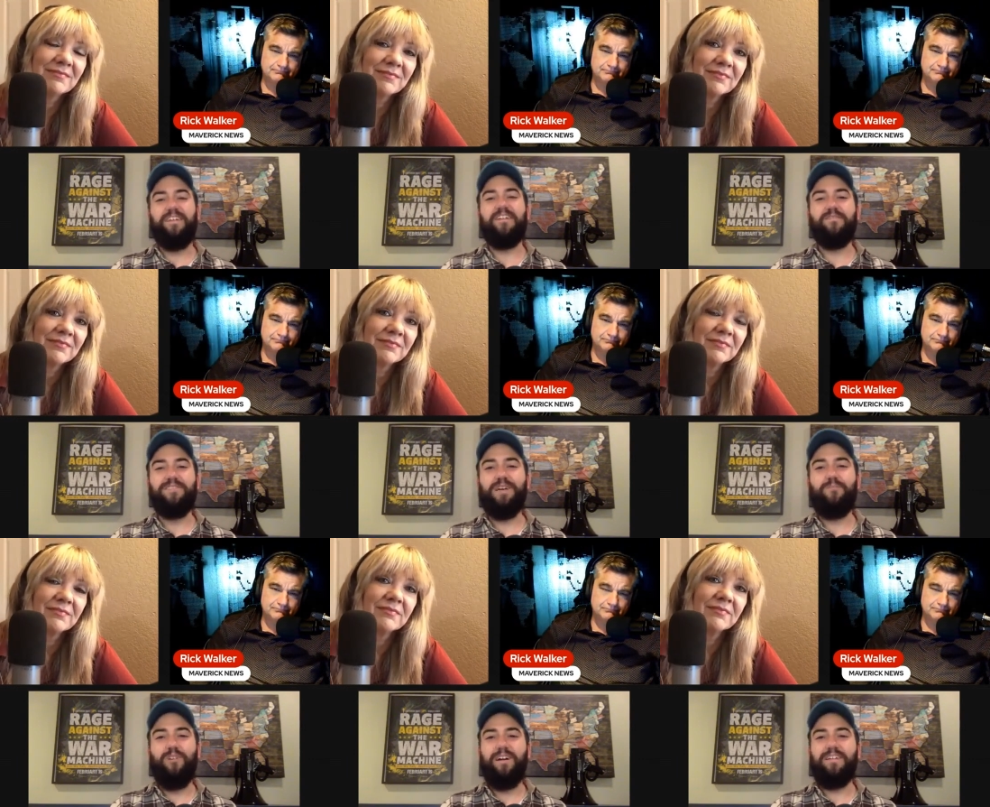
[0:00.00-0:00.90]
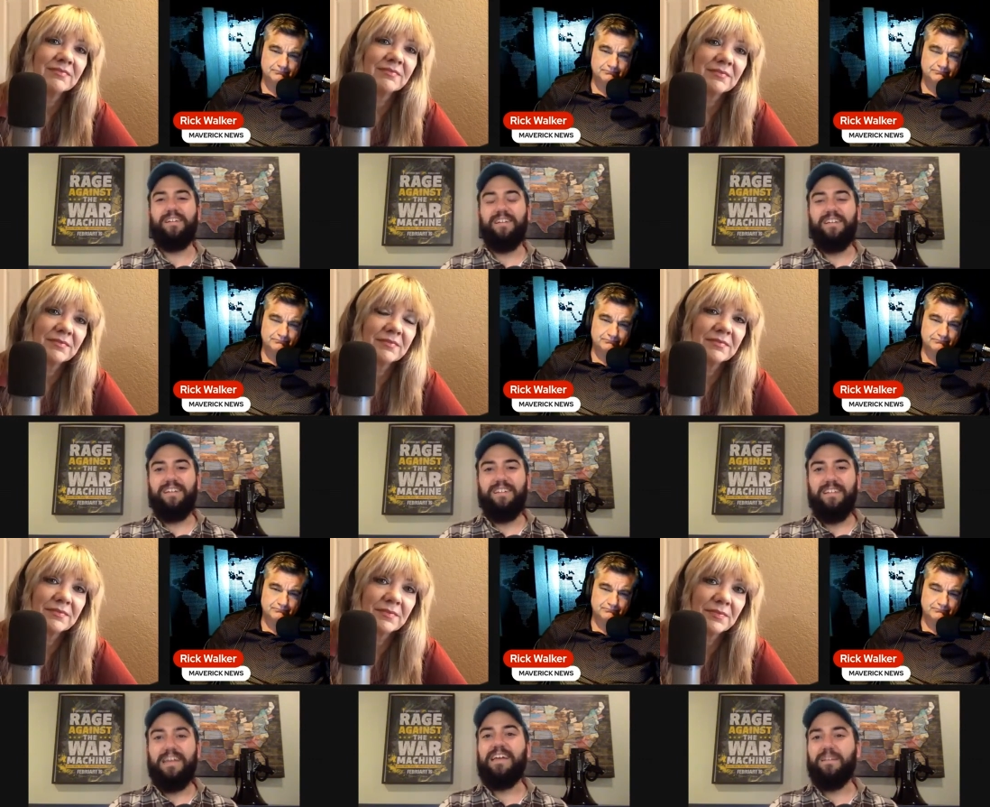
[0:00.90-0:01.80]
Speaker 1: to think of someone
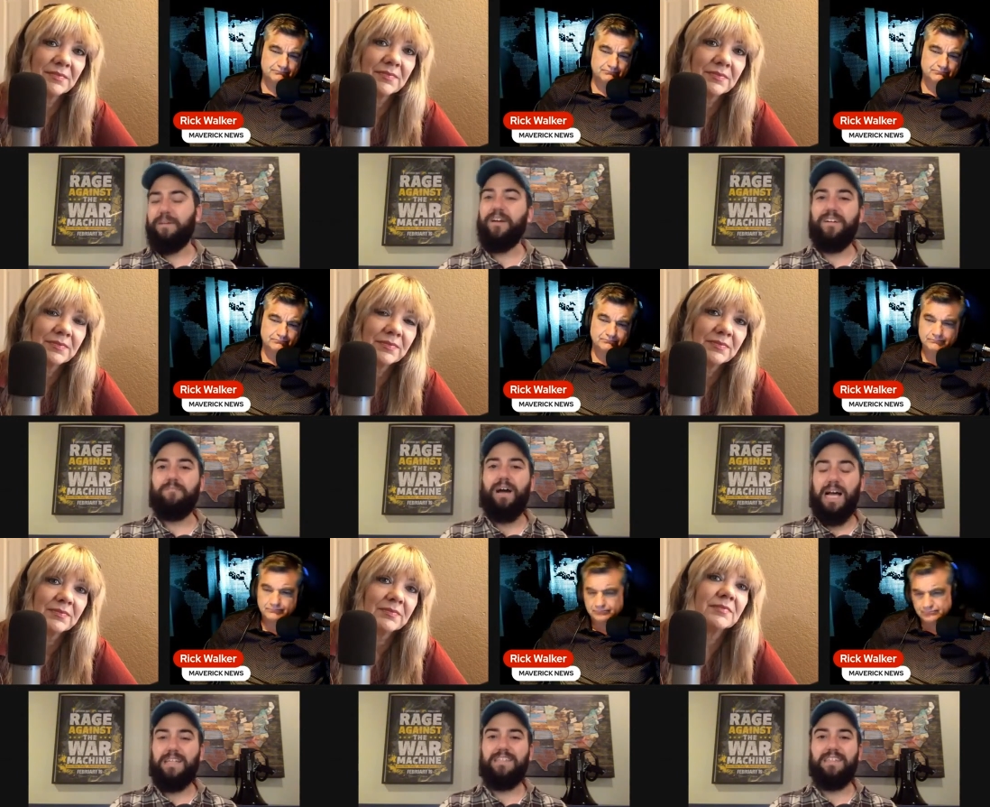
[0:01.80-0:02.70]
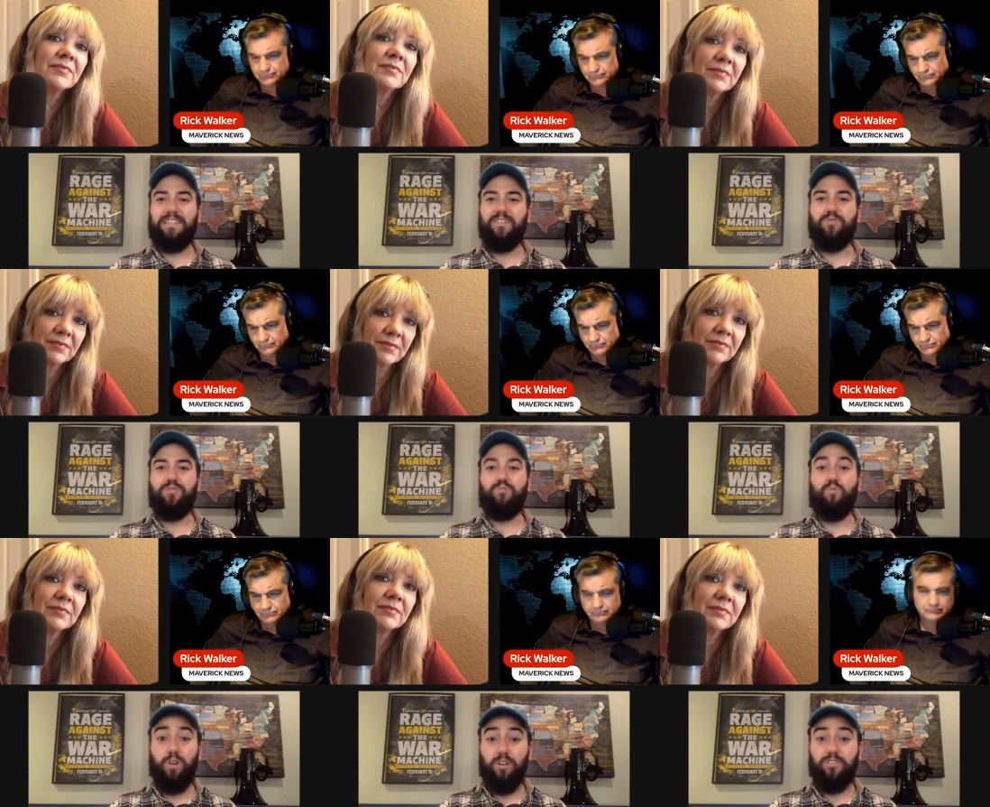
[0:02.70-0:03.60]
like in American politics who is
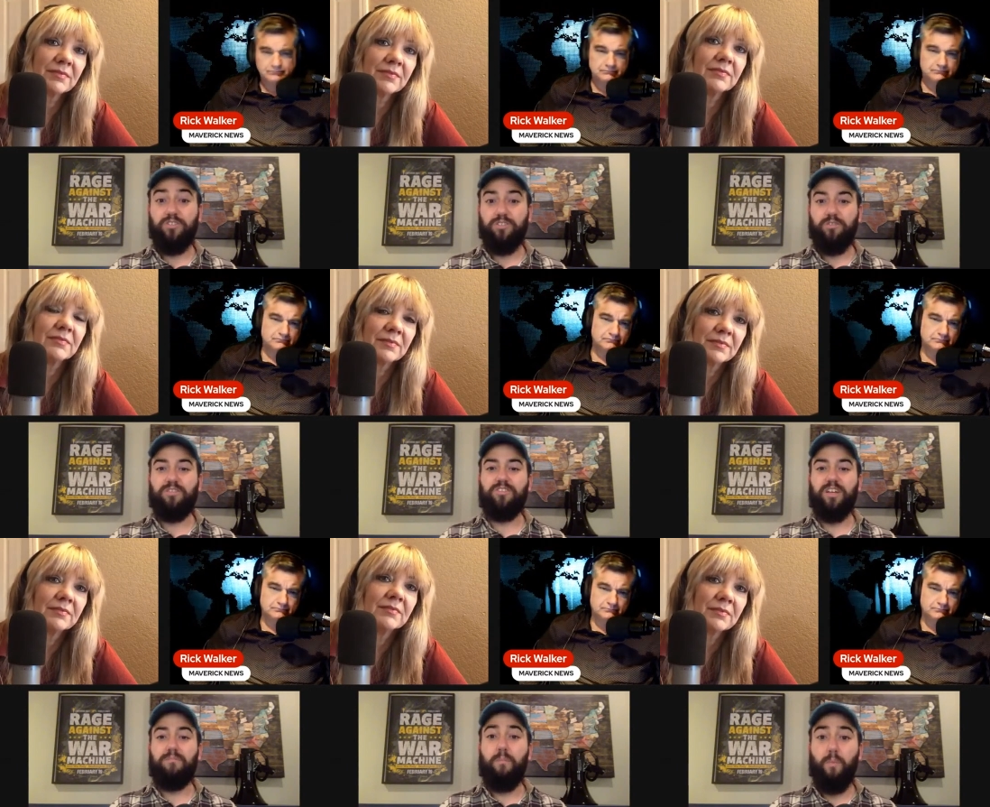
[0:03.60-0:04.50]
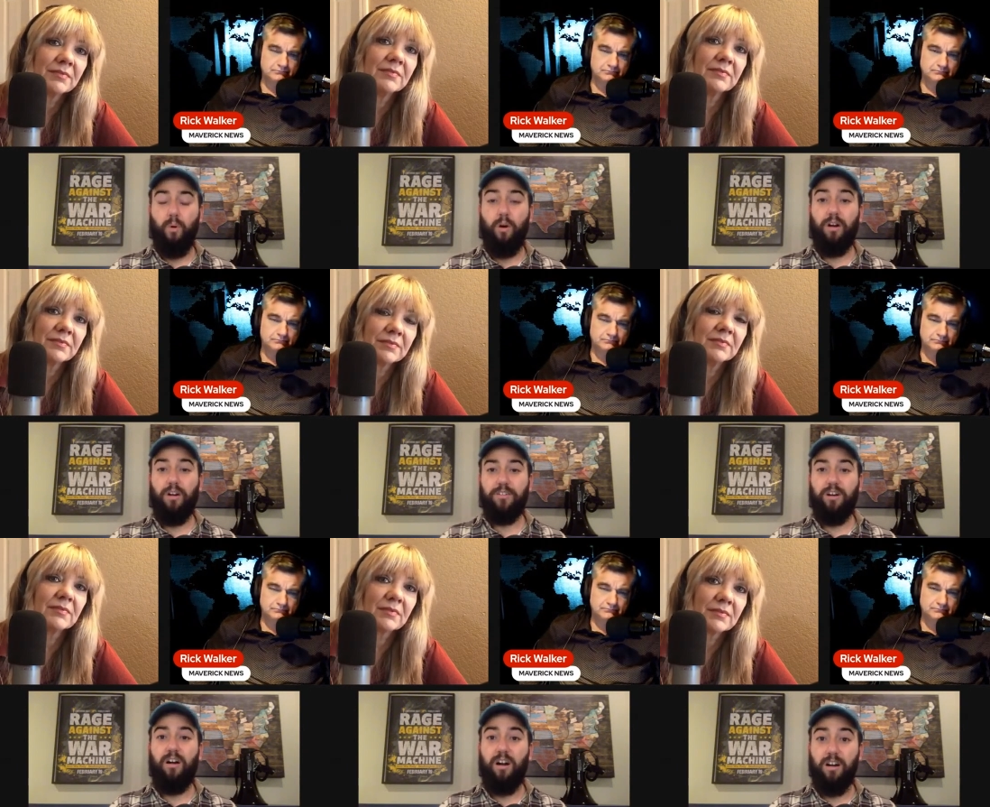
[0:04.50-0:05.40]
worse, who has done more
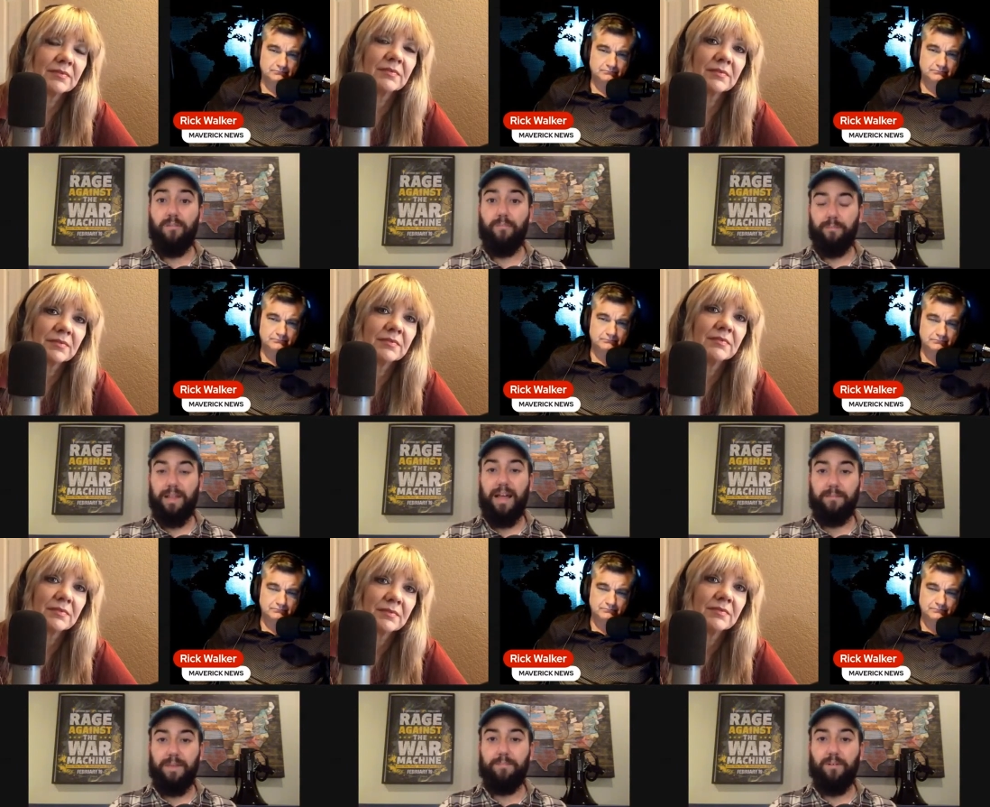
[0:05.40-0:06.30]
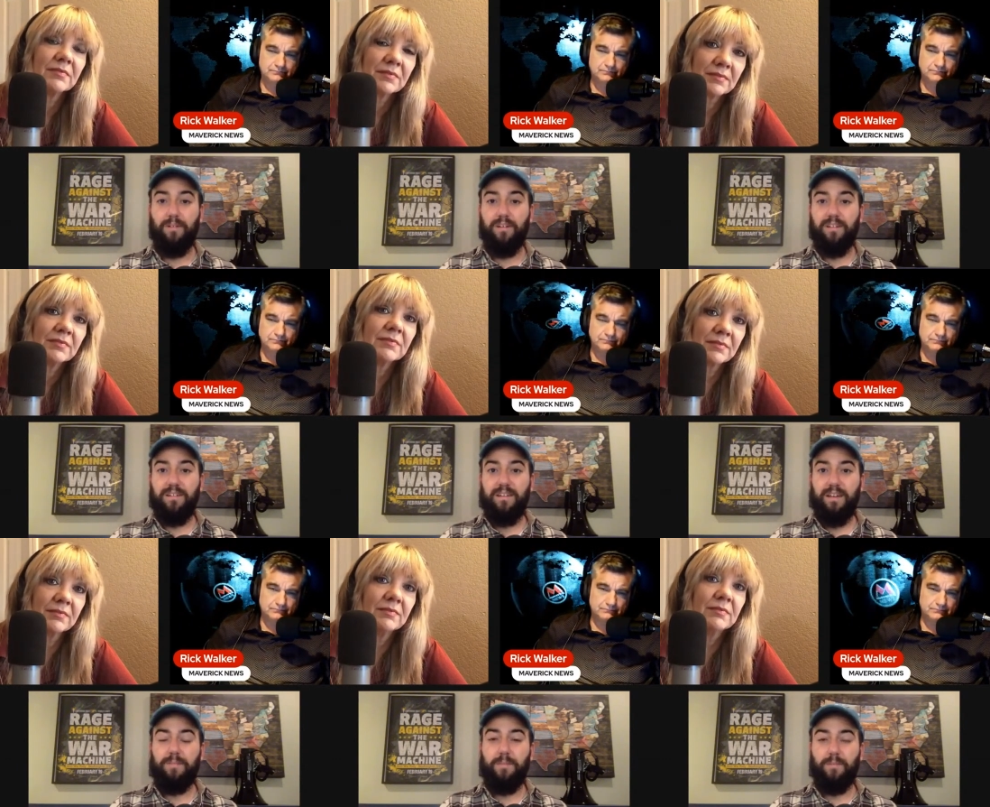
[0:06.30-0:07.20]
to harm black people
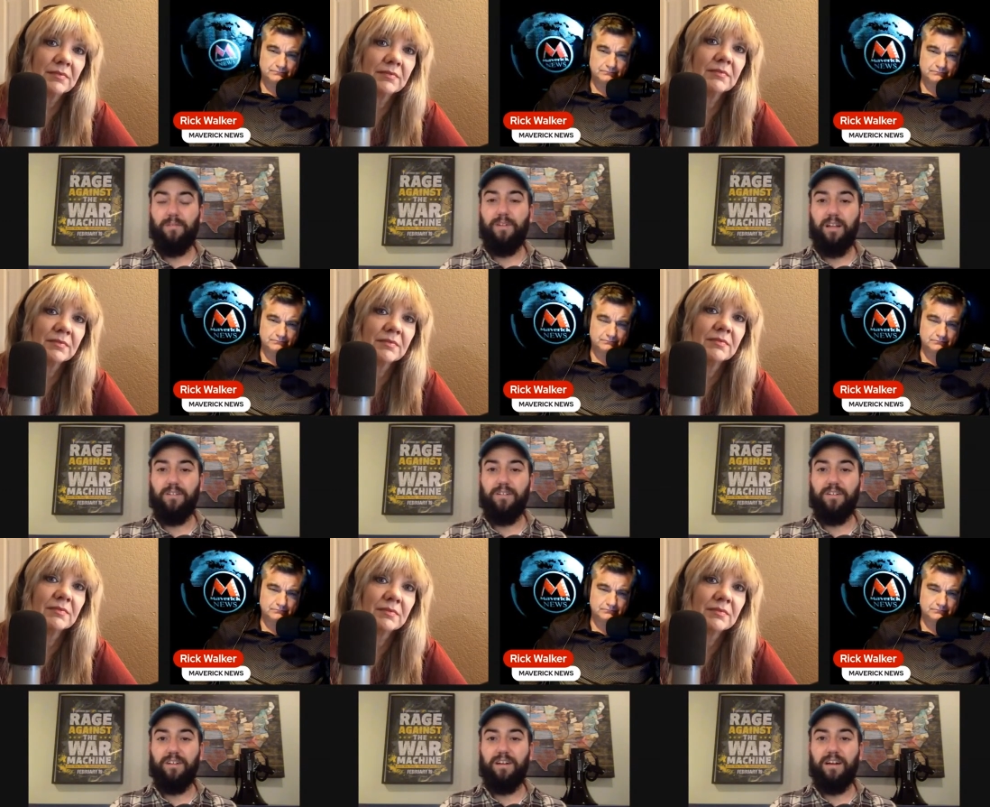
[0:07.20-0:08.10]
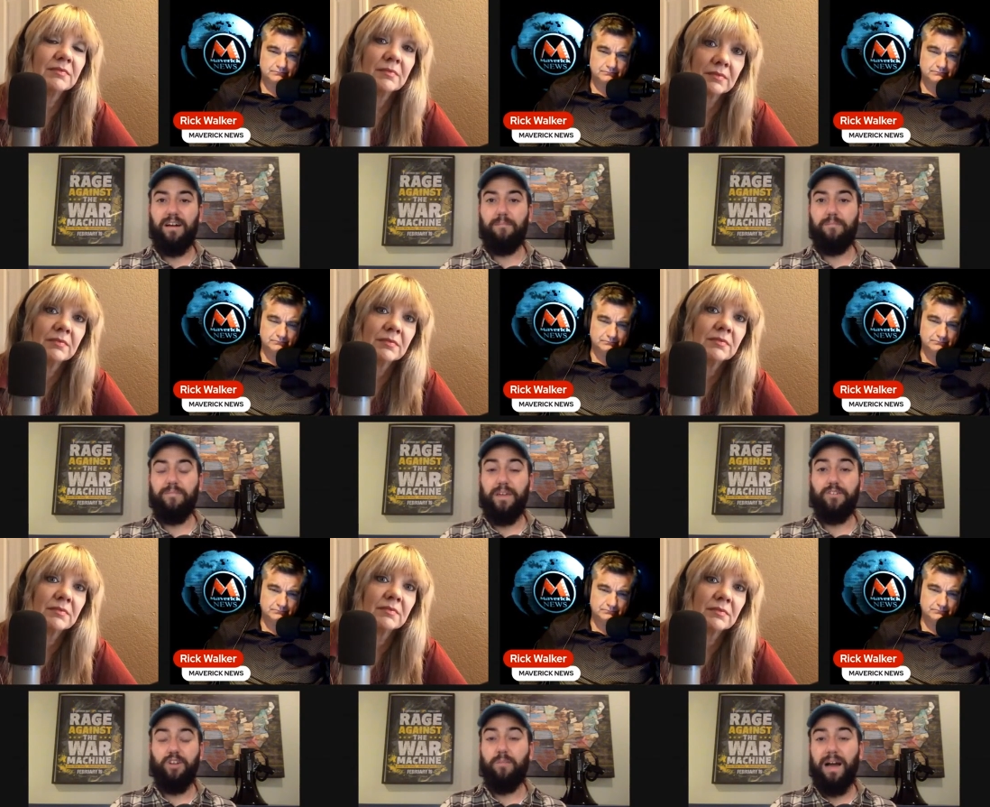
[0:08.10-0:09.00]
mm-hmm. and people of color um,
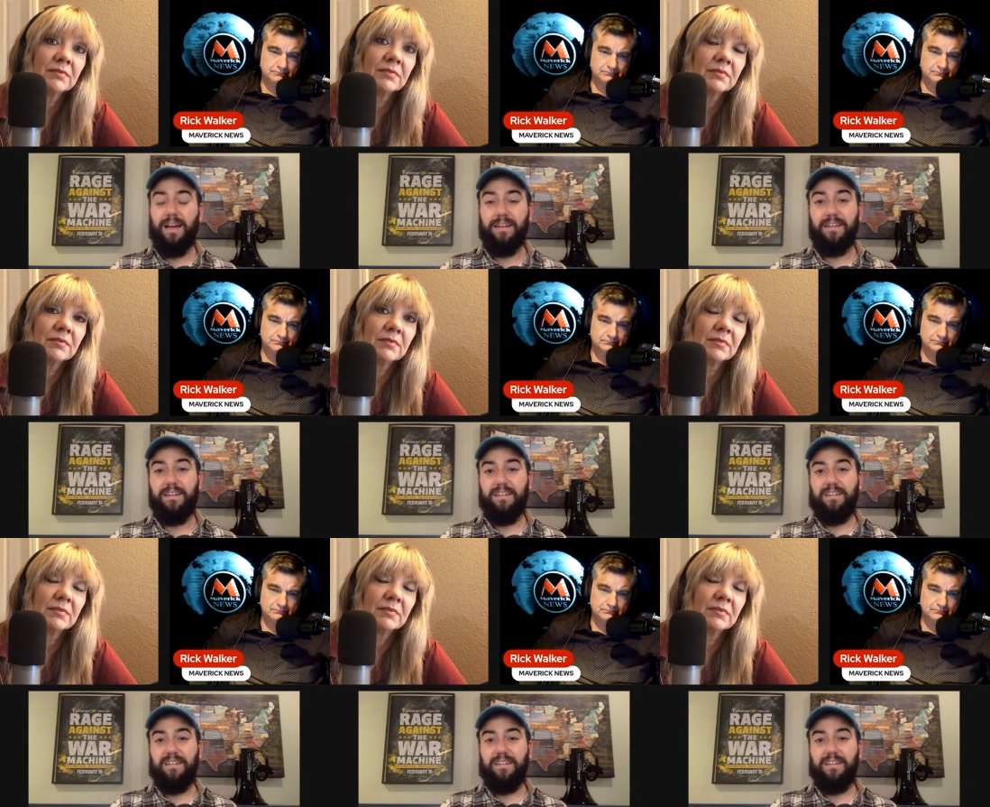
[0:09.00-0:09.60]
than Joe Biden.